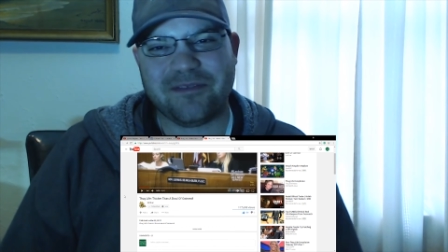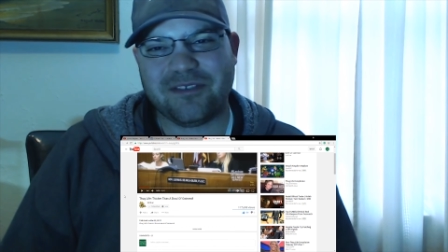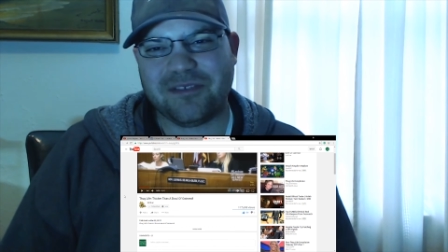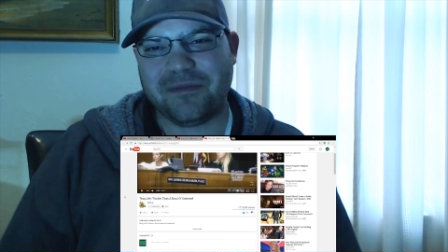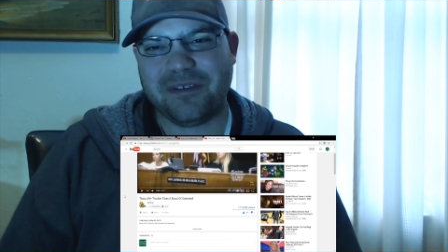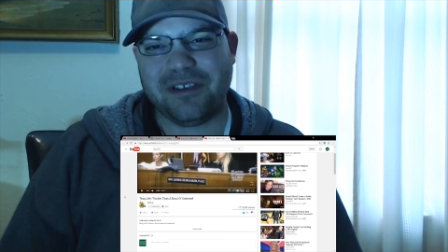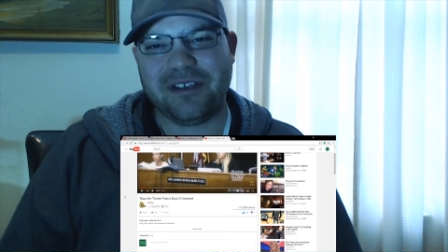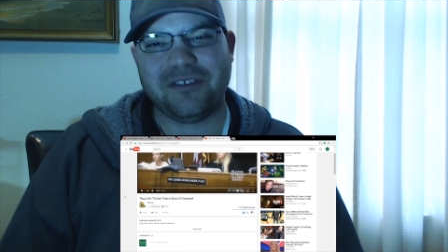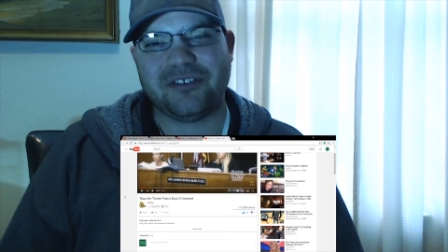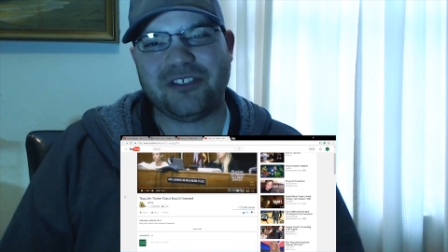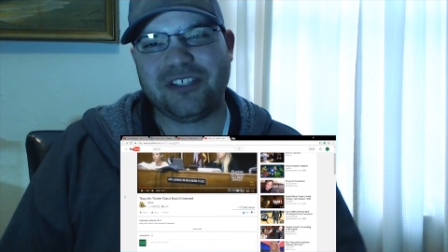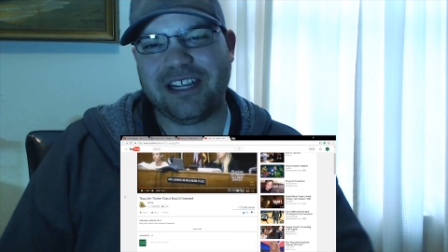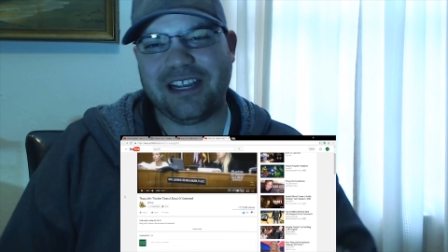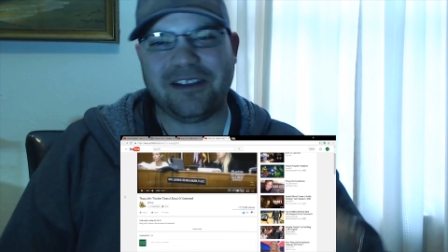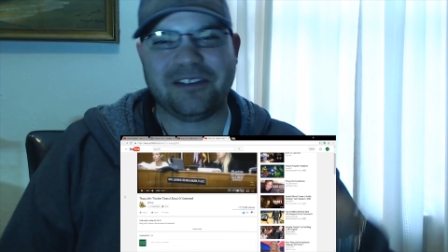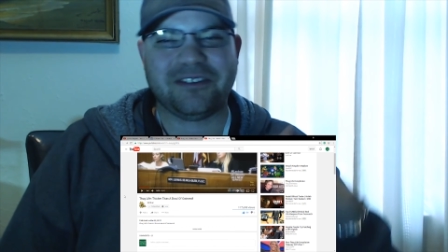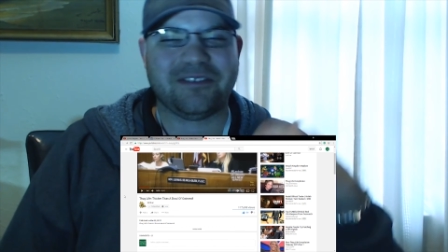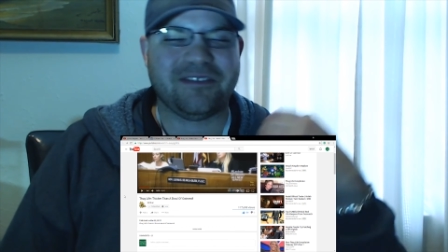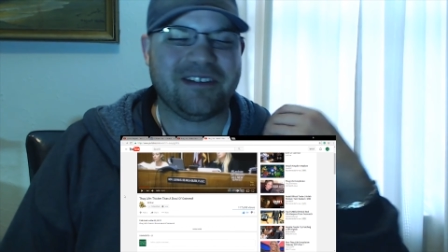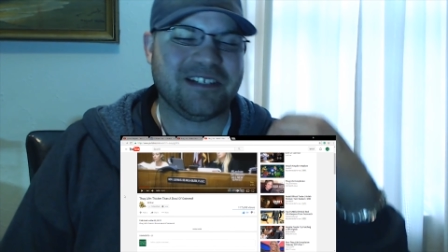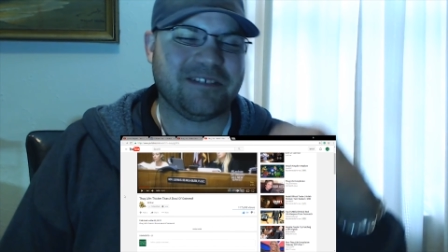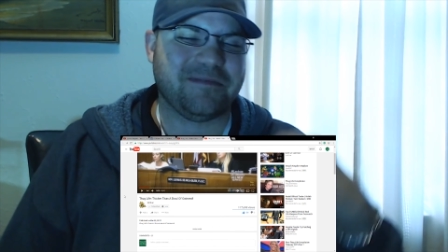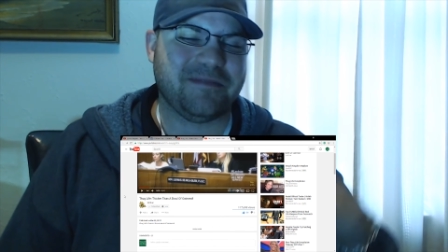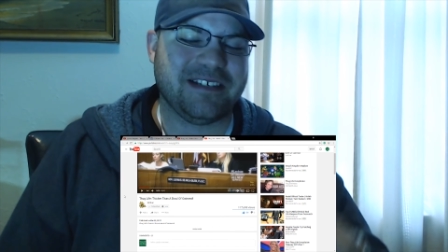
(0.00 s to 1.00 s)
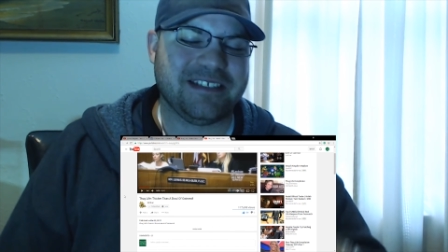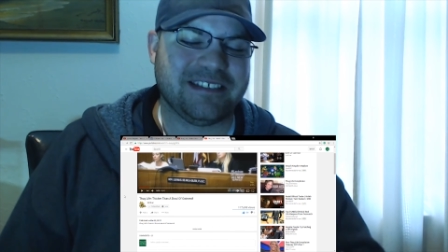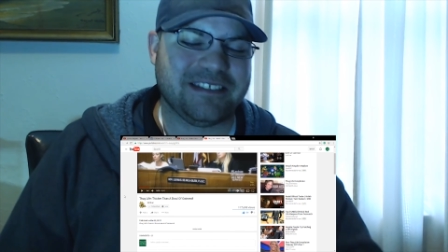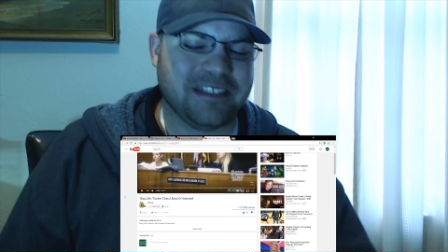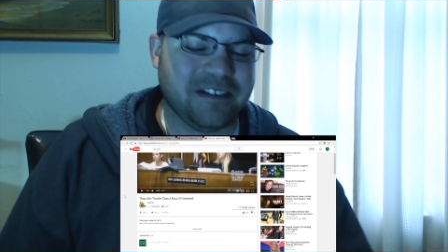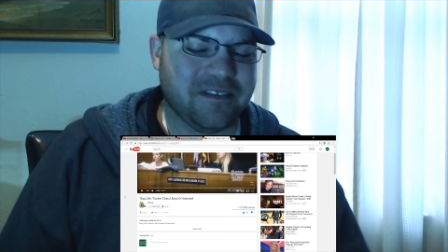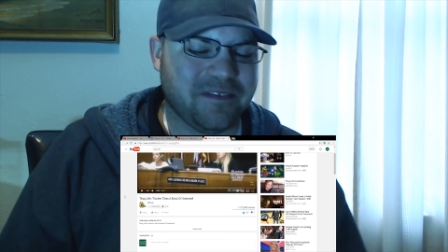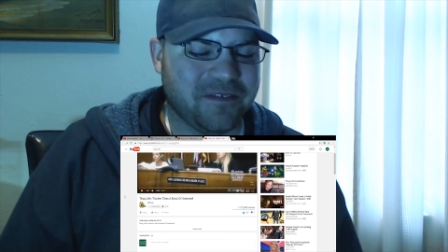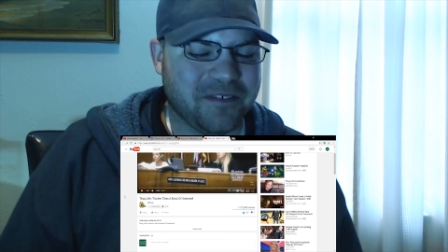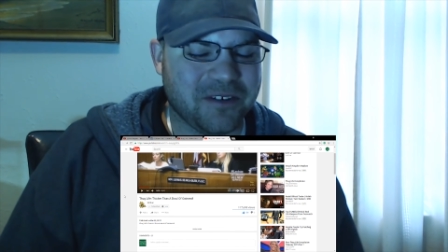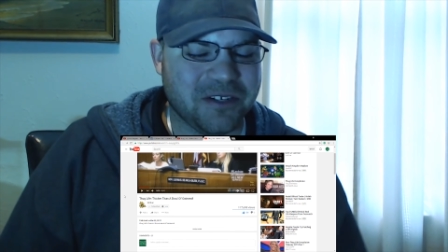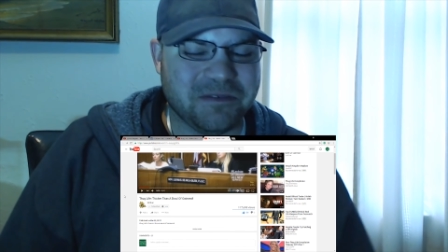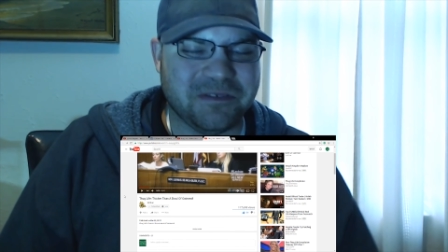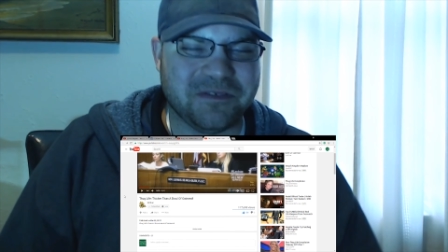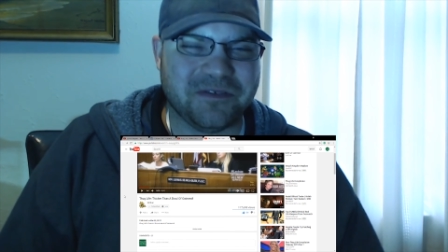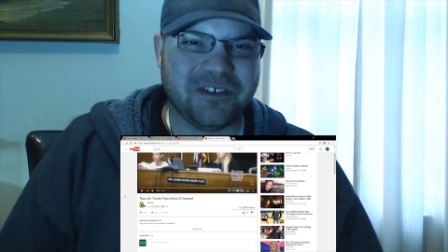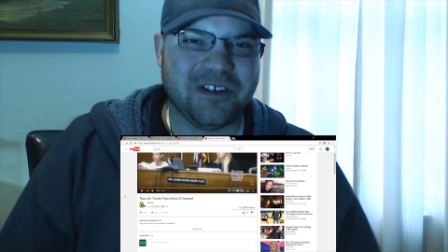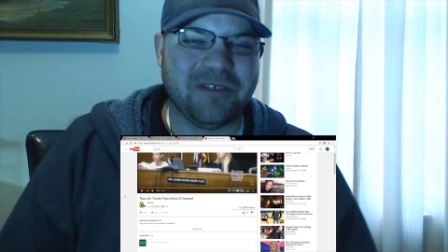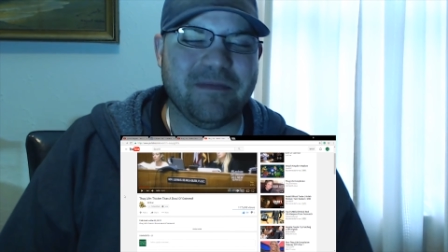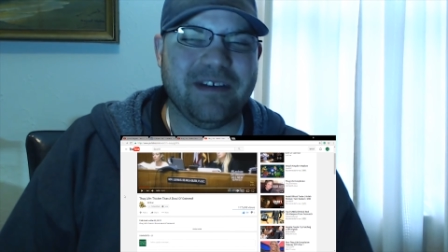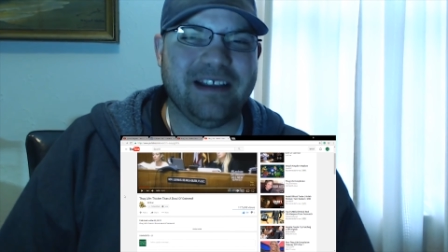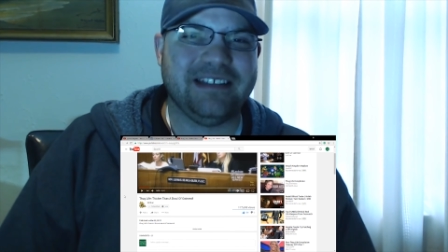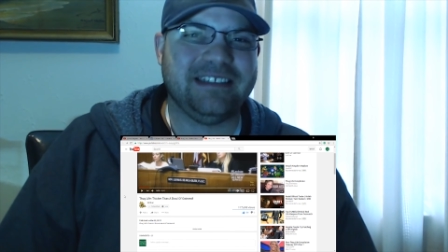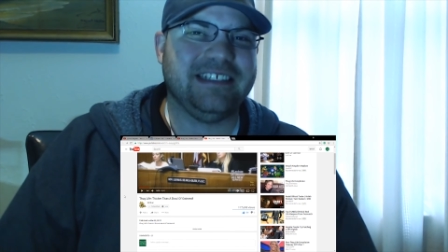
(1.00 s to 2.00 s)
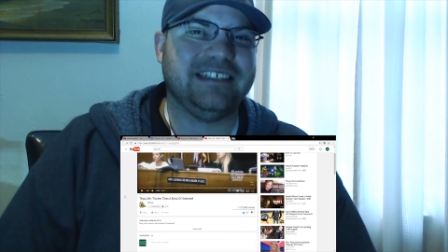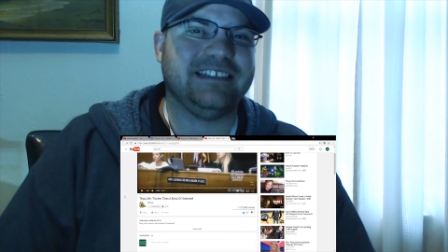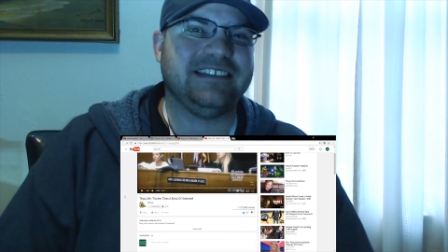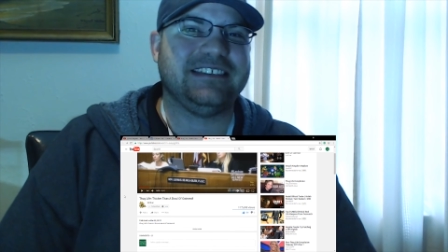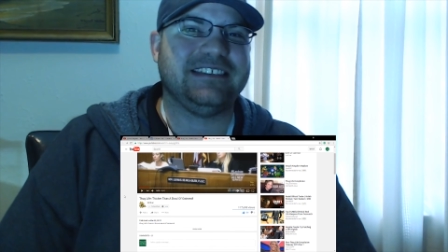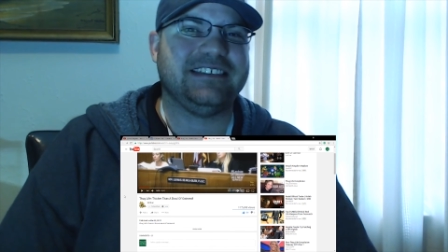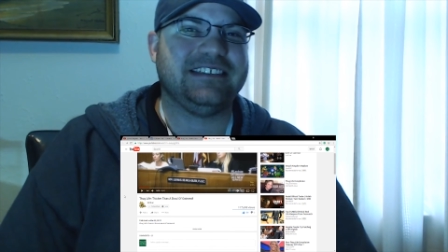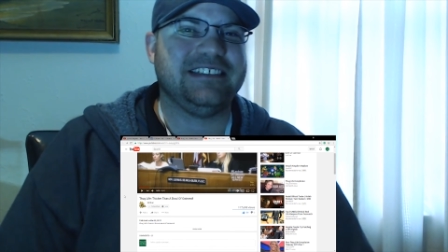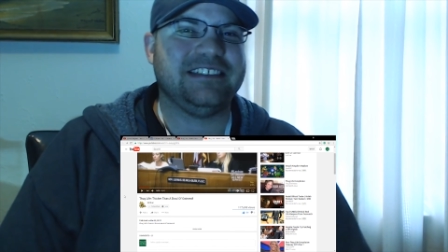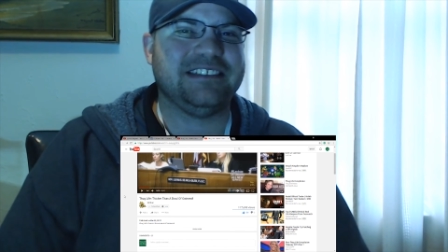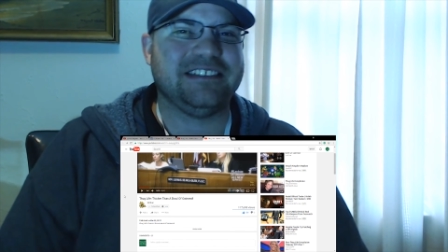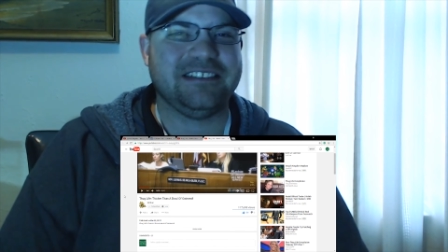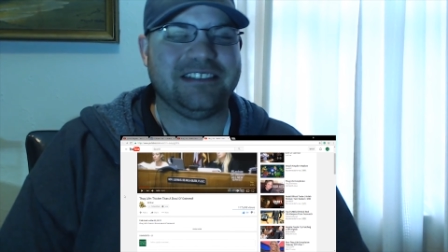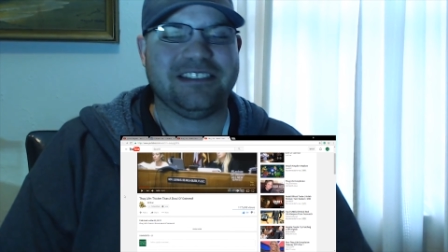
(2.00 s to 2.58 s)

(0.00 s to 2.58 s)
to me or check out the rest of my stuff first before you make that decision.